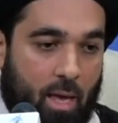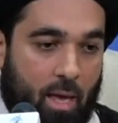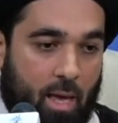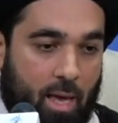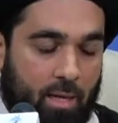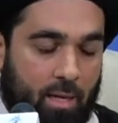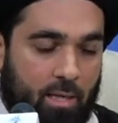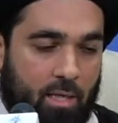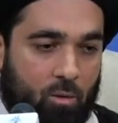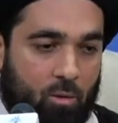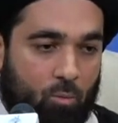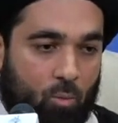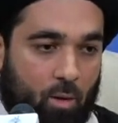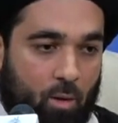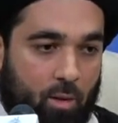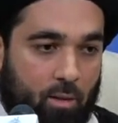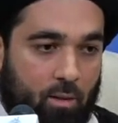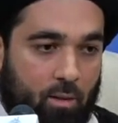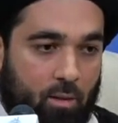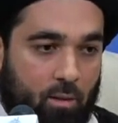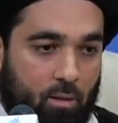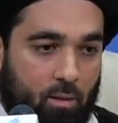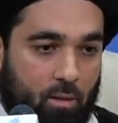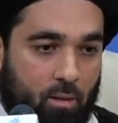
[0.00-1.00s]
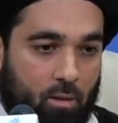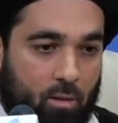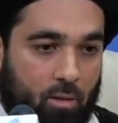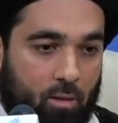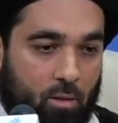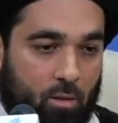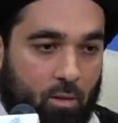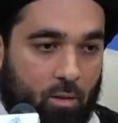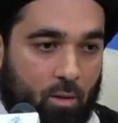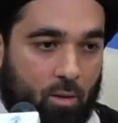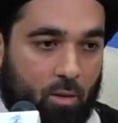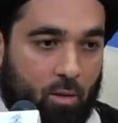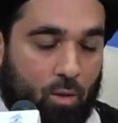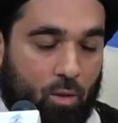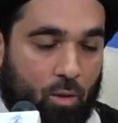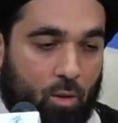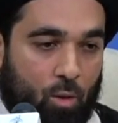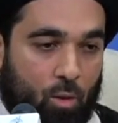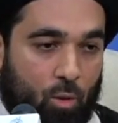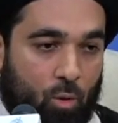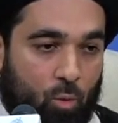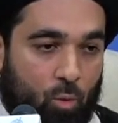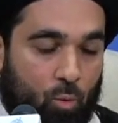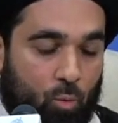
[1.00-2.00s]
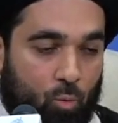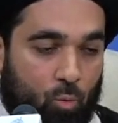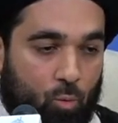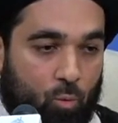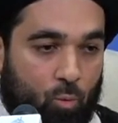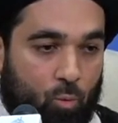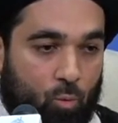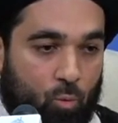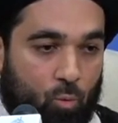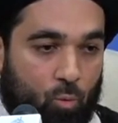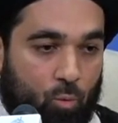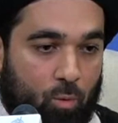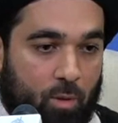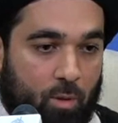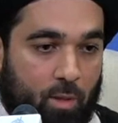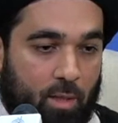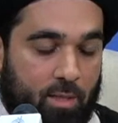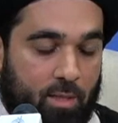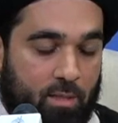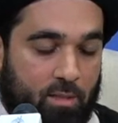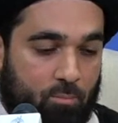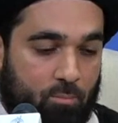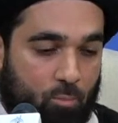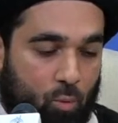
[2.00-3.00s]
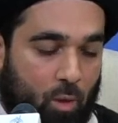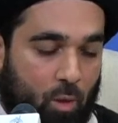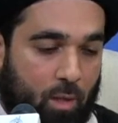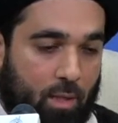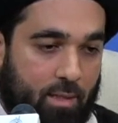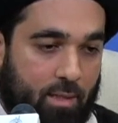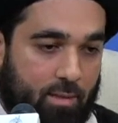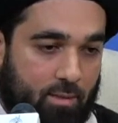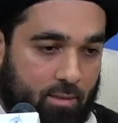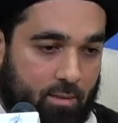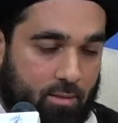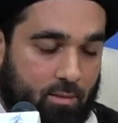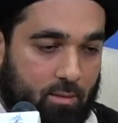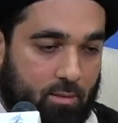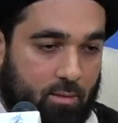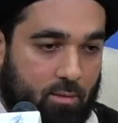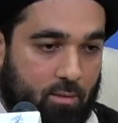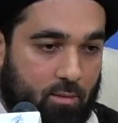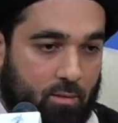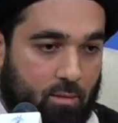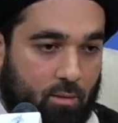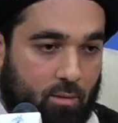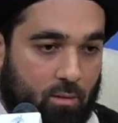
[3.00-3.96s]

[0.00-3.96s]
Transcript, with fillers: anyone who is mukhlis,